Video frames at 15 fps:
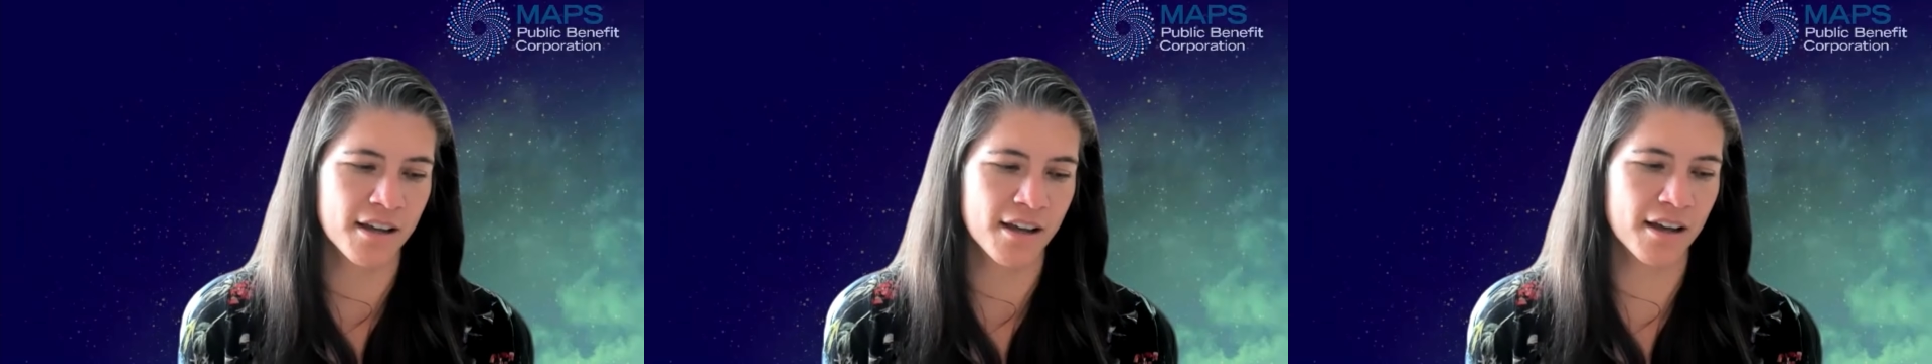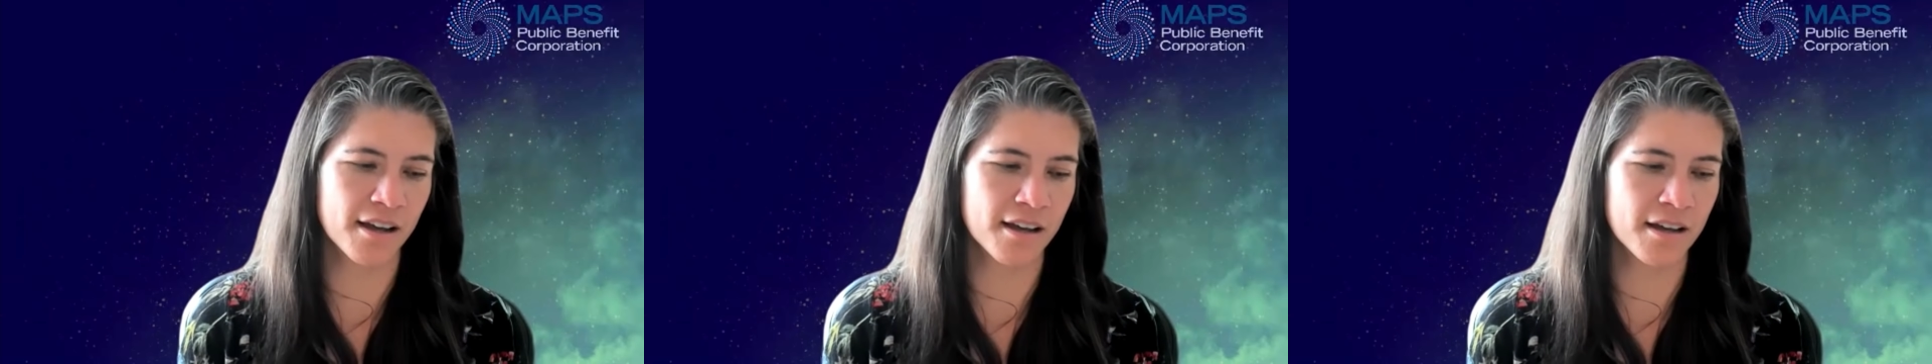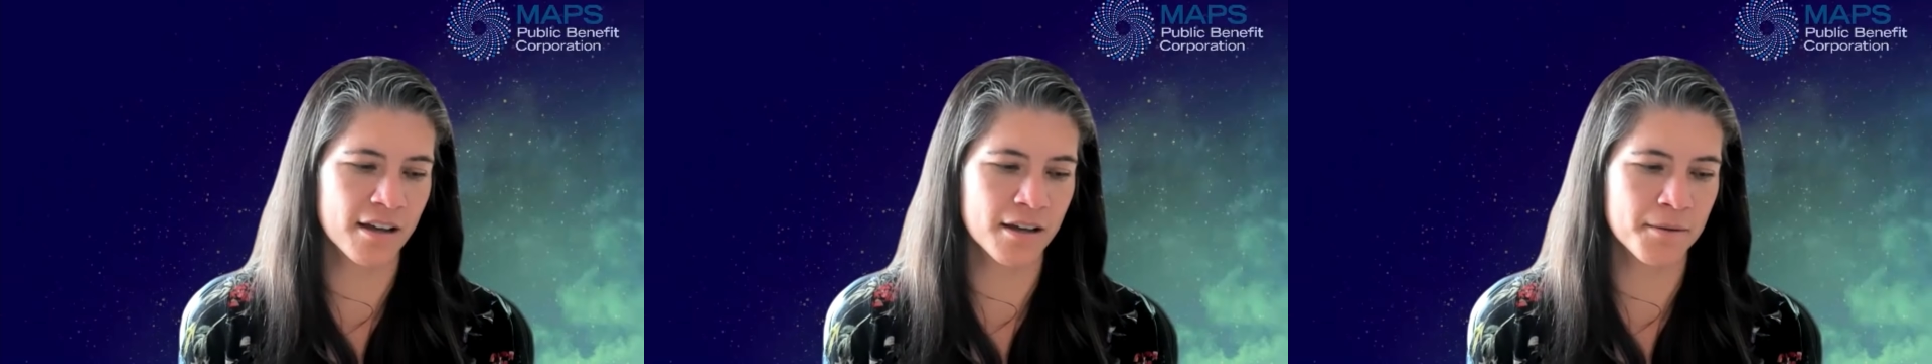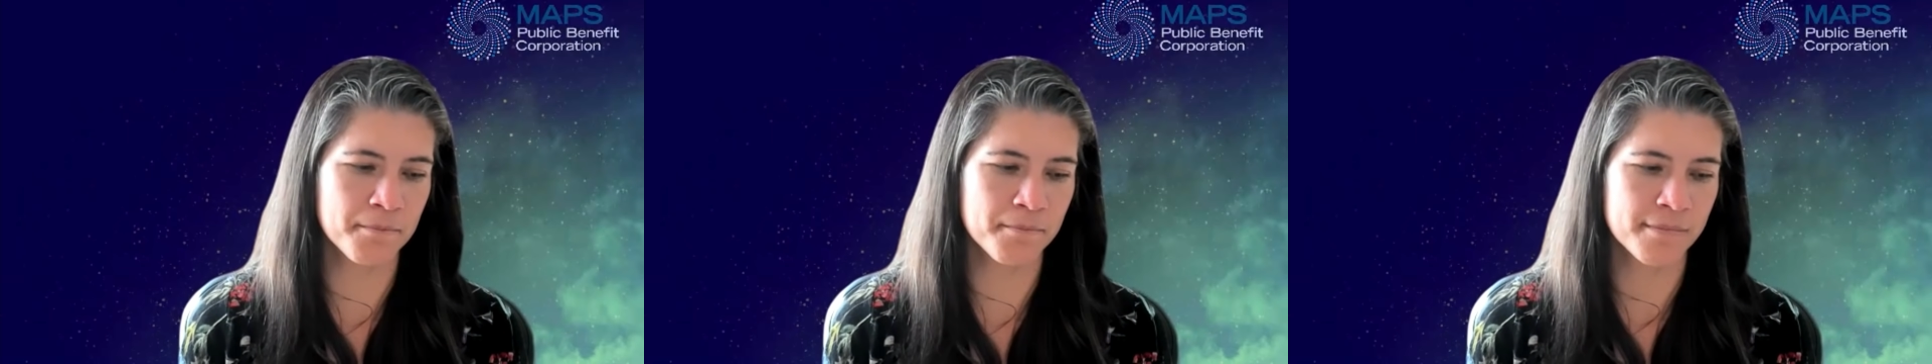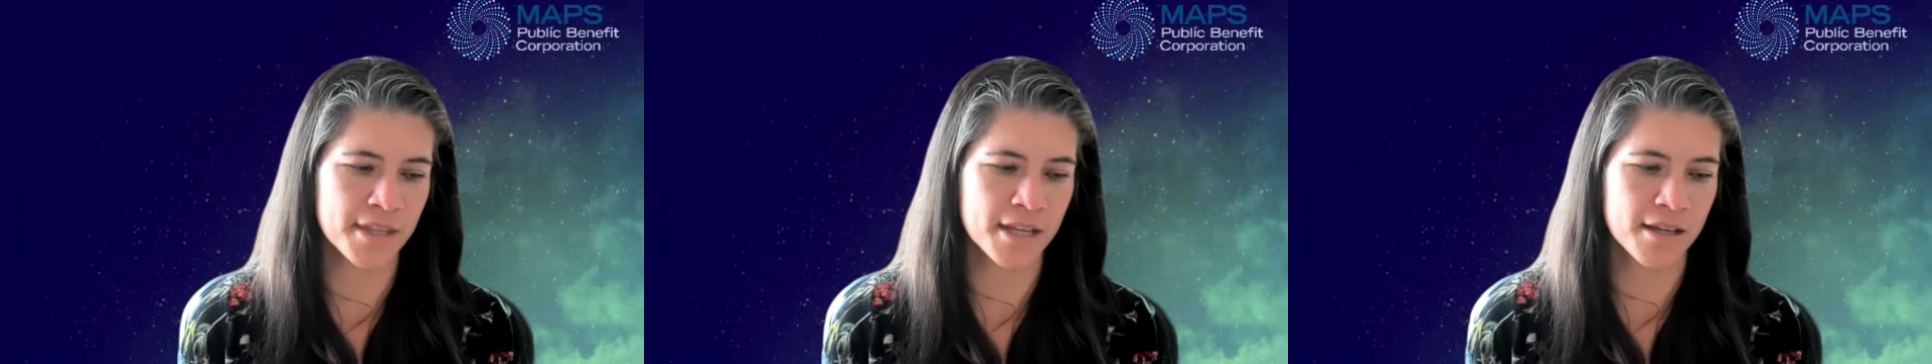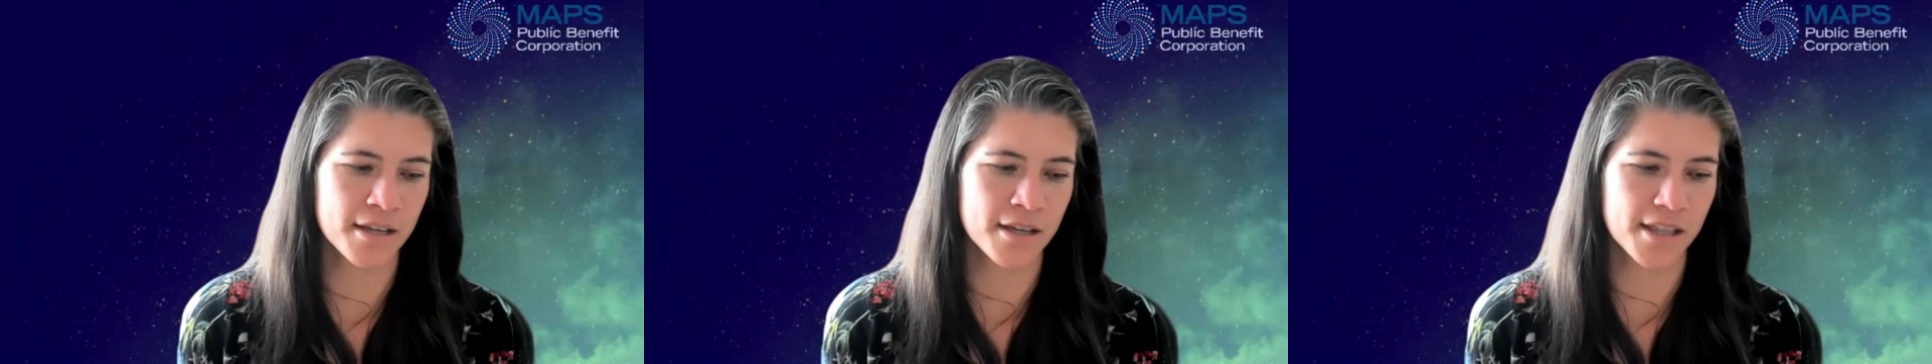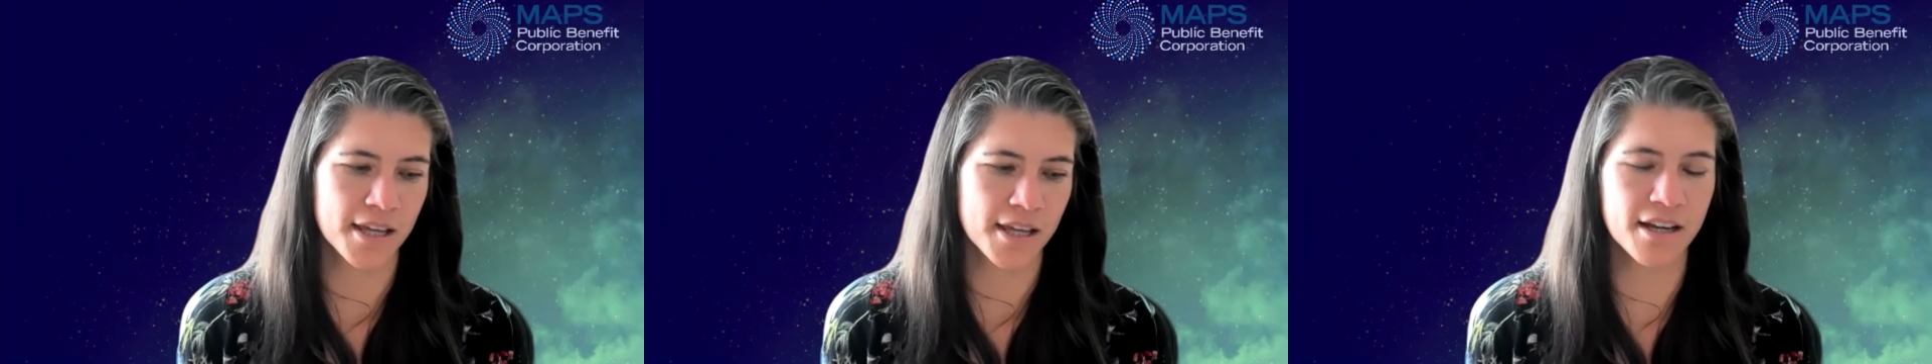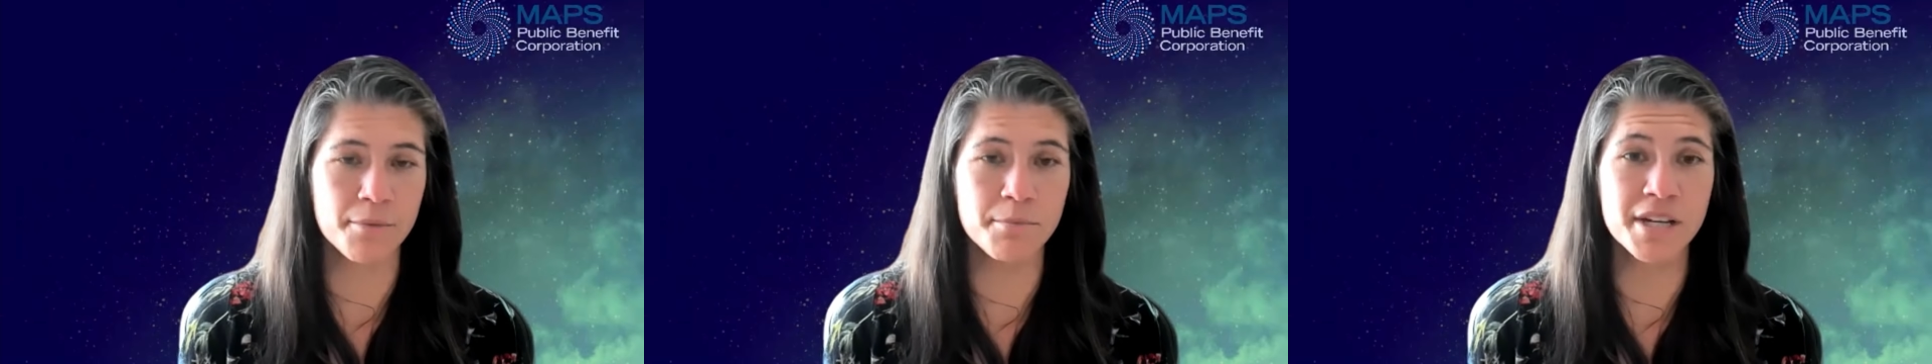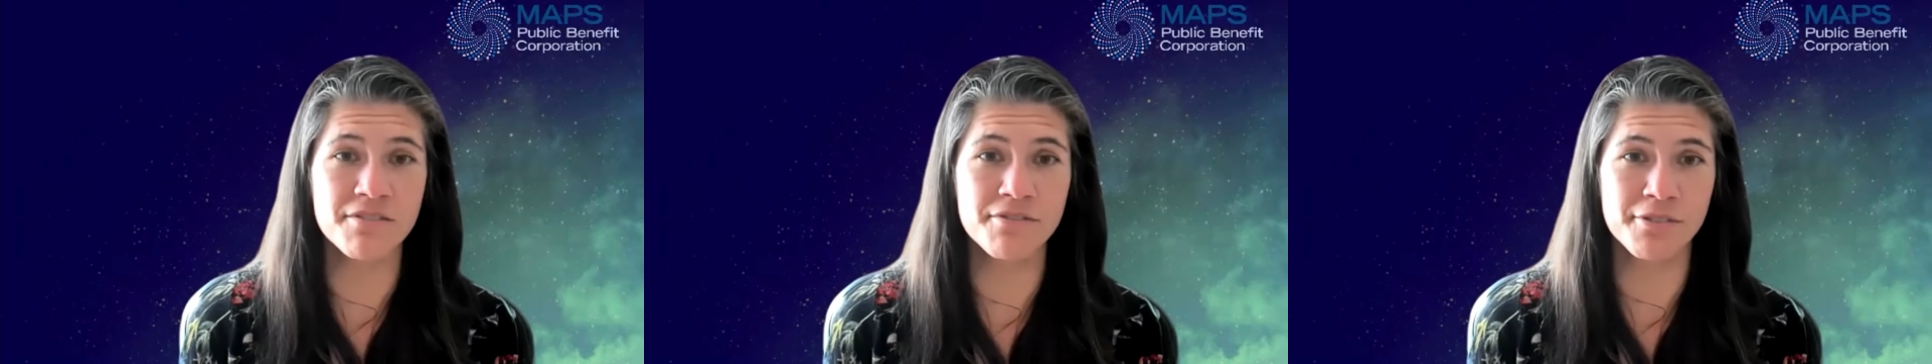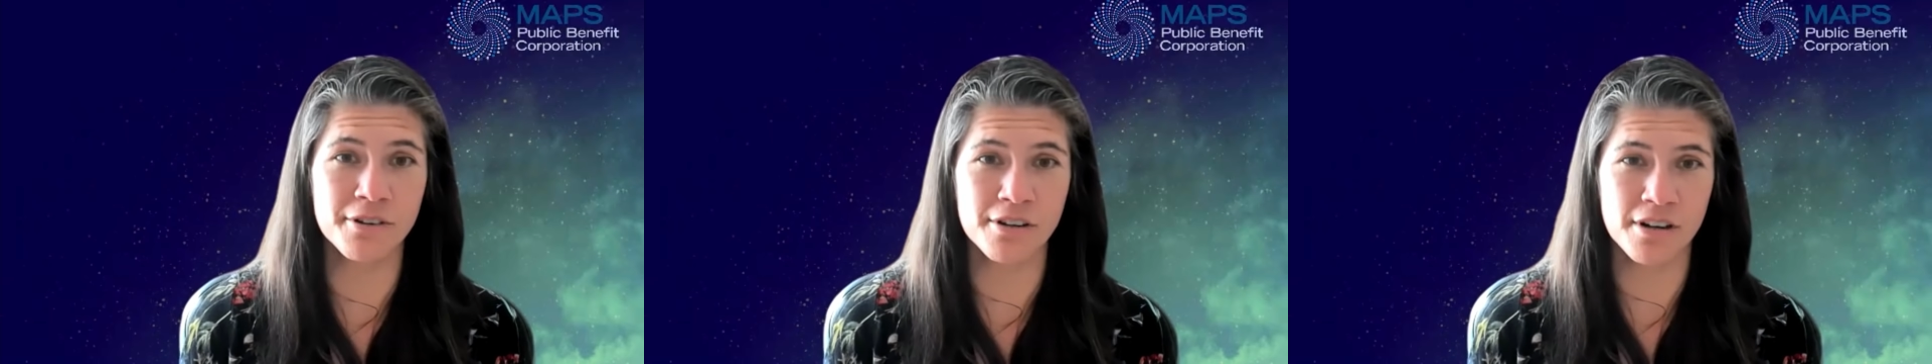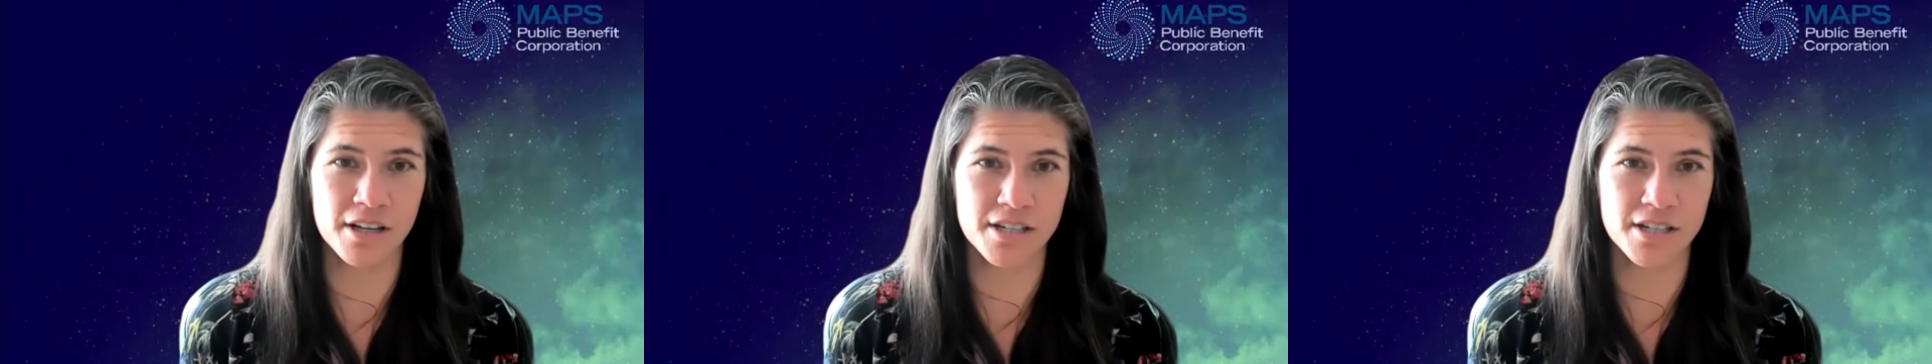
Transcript: they come in for a